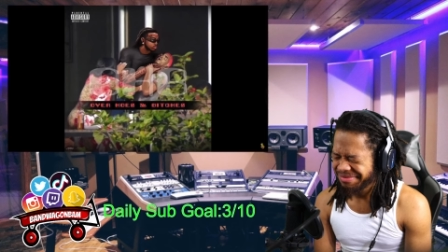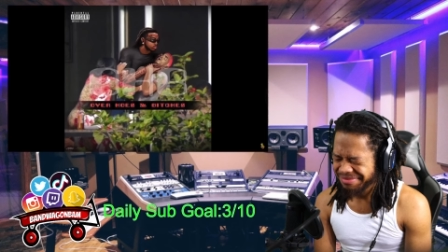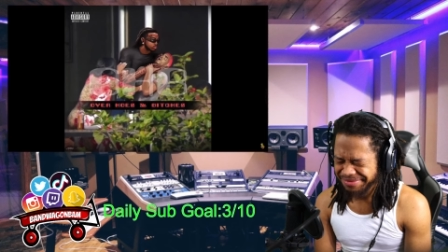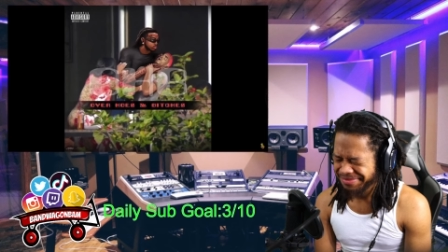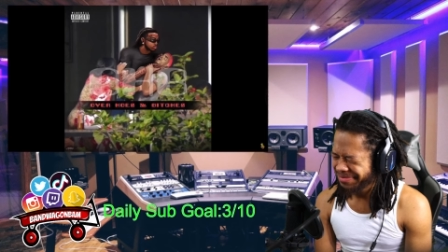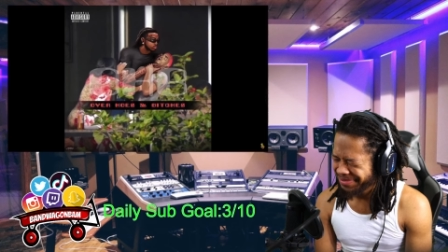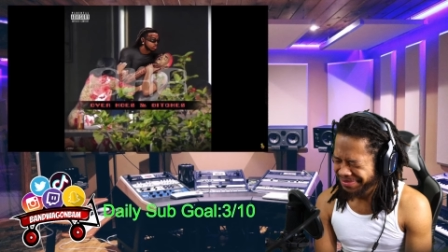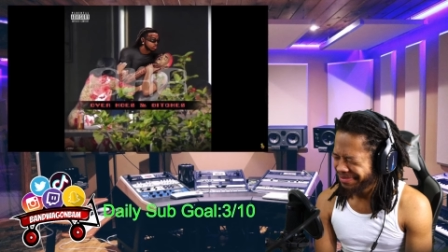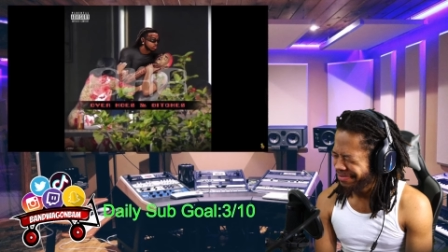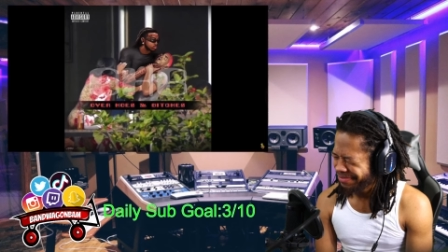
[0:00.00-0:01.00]
You know,
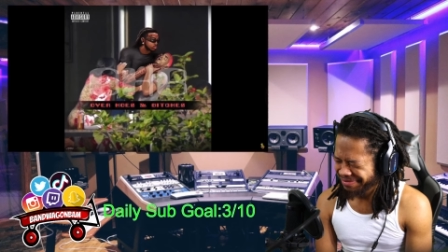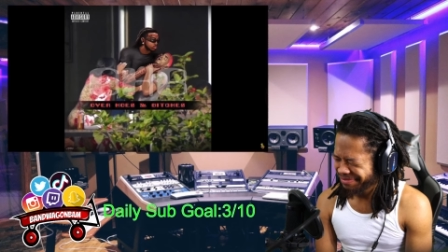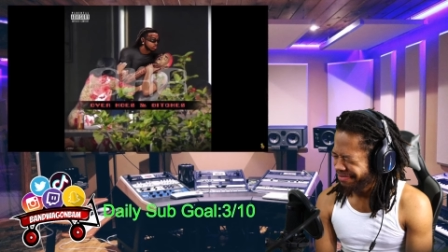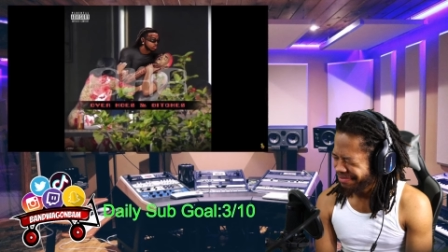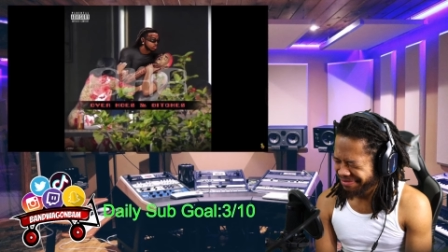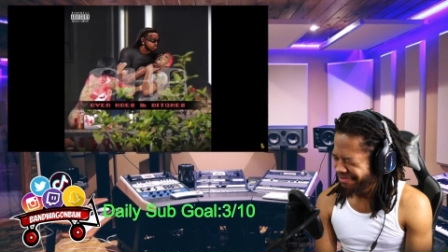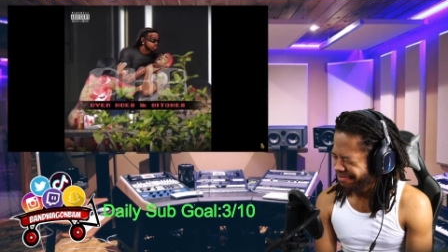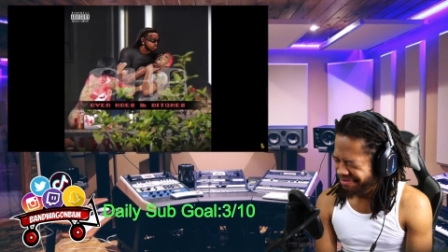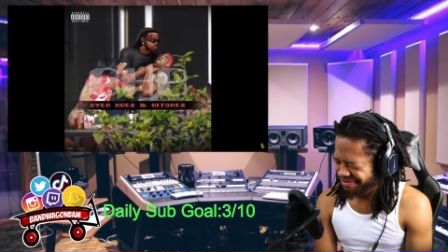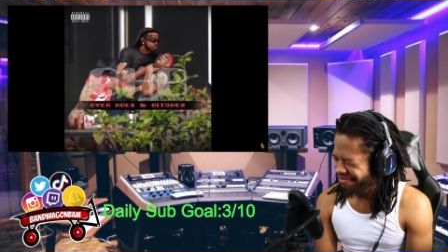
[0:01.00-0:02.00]
happy y'all niggas some hoes
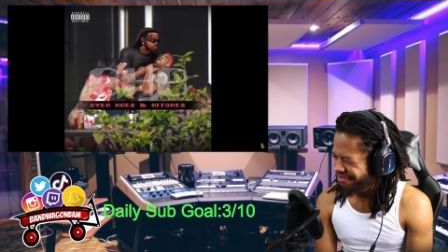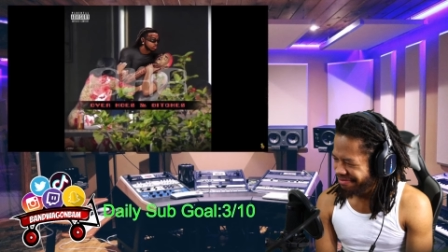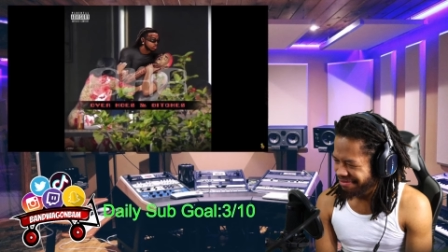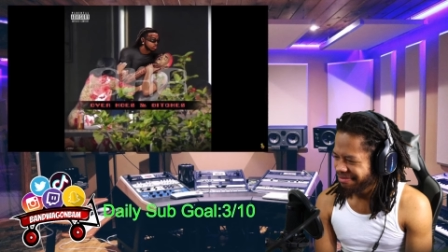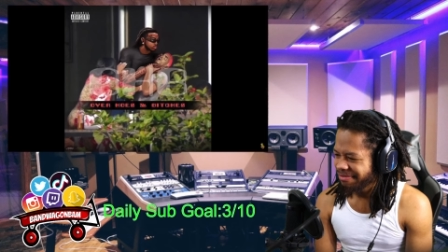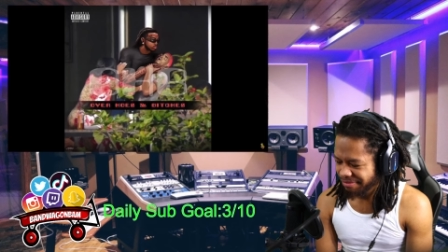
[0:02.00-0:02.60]
out here. Pussy.